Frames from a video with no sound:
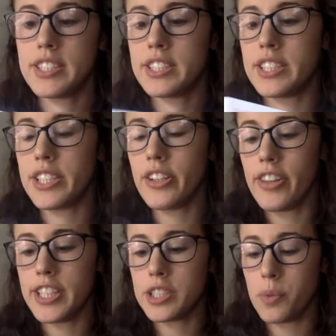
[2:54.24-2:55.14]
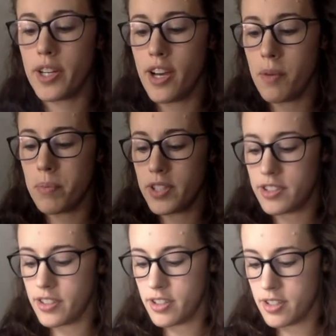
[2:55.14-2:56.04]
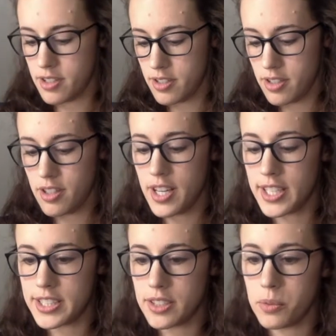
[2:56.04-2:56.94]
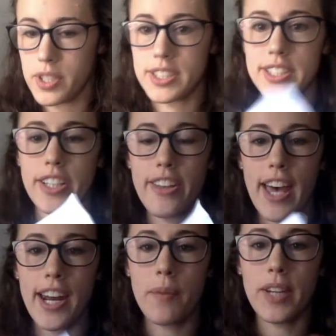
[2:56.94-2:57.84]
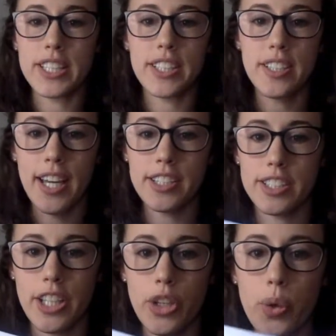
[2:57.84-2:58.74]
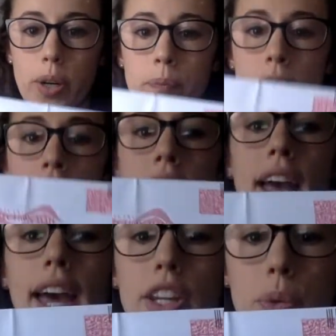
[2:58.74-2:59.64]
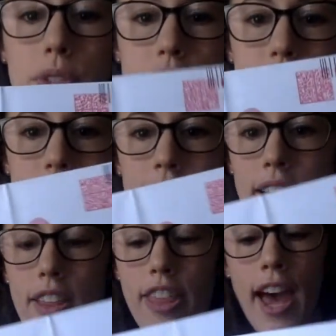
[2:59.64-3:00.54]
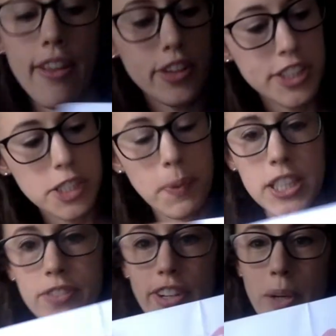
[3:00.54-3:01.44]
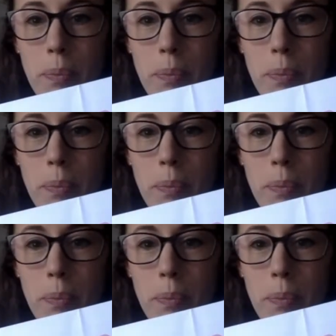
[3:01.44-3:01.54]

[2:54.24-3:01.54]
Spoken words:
seal this one up, this is your last one, seal that up nice and tight and secure, and you will see that there's a space for you to